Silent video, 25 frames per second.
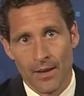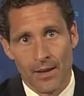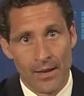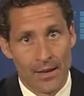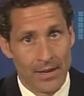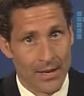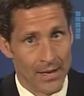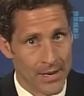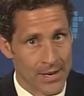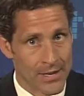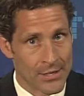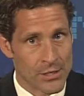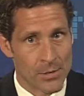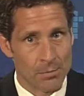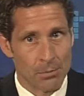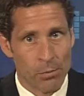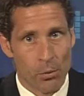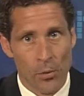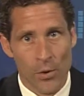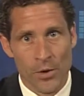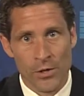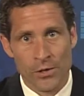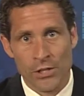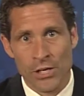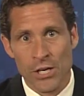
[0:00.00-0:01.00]
It is
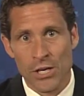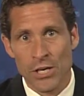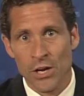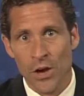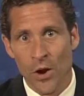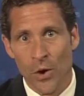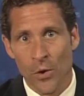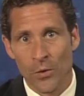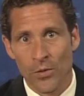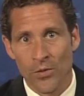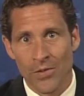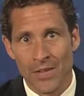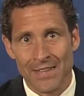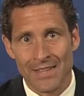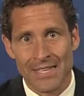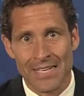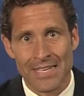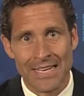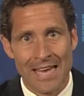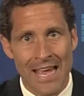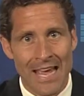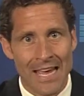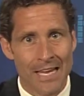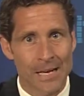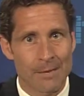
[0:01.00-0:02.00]
important to note that the
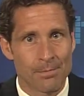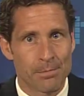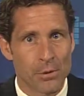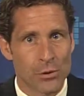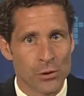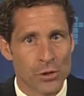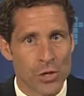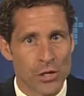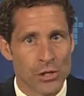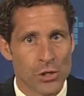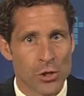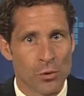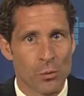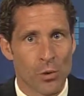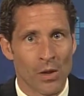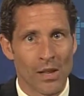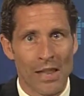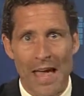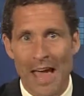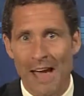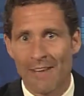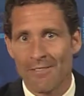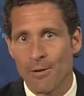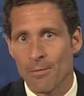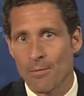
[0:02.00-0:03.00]
naked position will
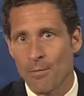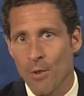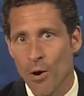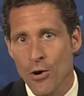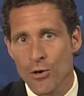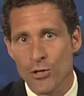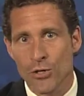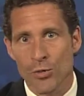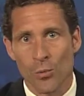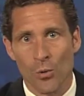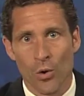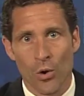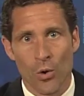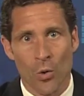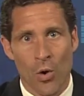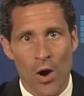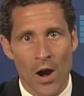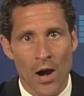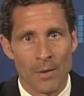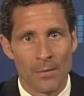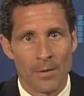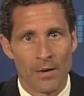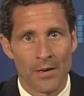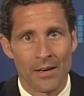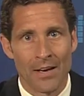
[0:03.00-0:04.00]
have a margin
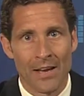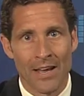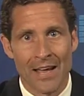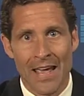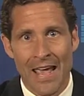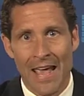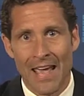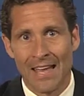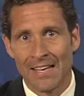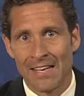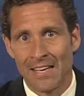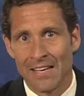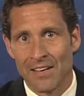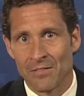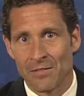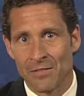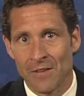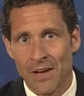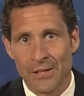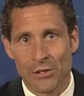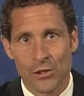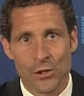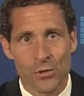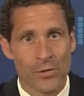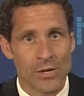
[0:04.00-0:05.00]
requirement and the
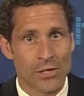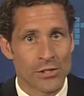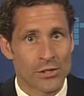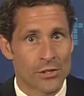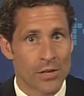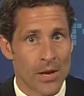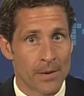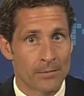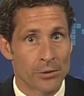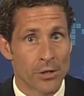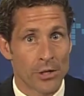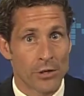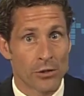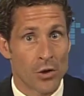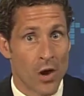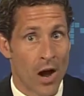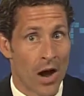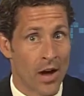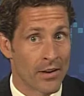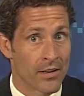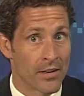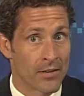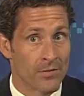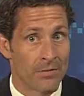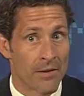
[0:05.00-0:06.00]
investor is subject to
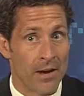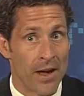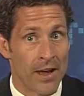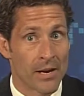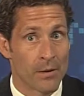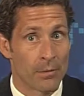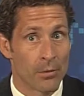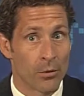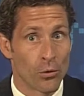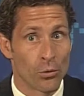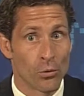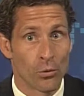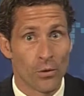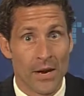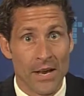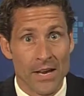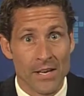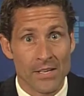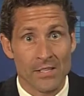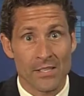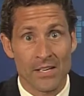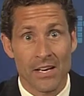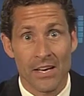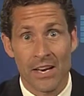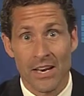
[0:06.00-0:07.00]
undefinable
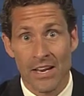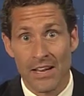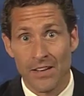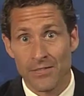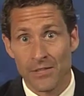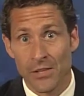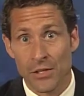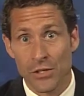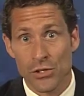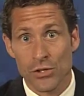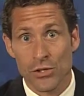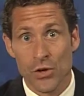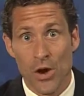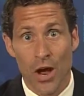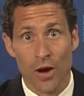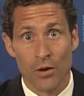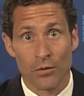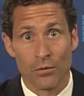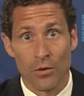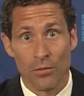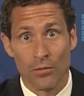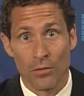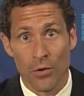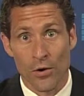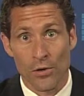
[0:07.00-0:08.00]
risk if the stock
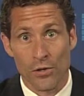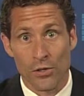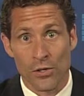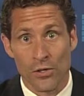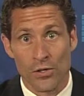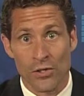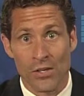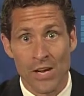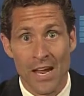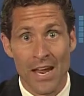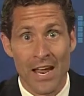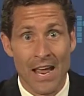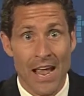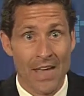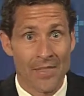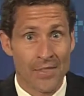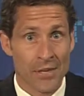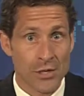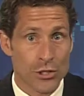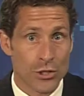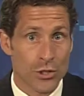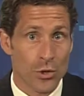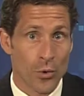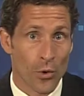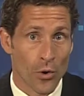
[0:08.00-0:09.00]
reverses and the
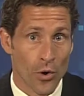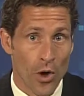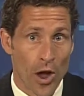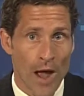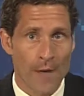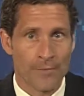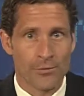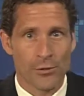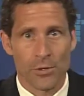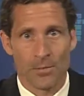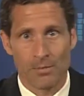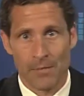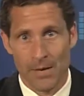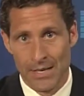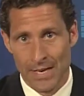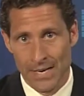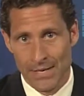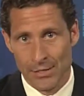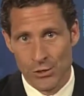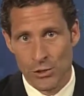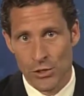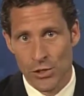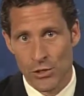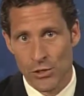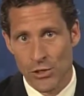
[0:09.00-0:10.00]
short option
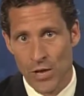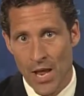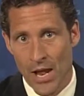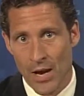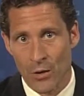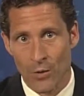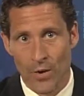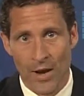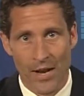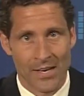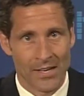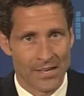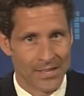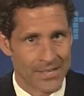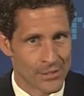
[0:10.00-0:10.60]
begins to generate an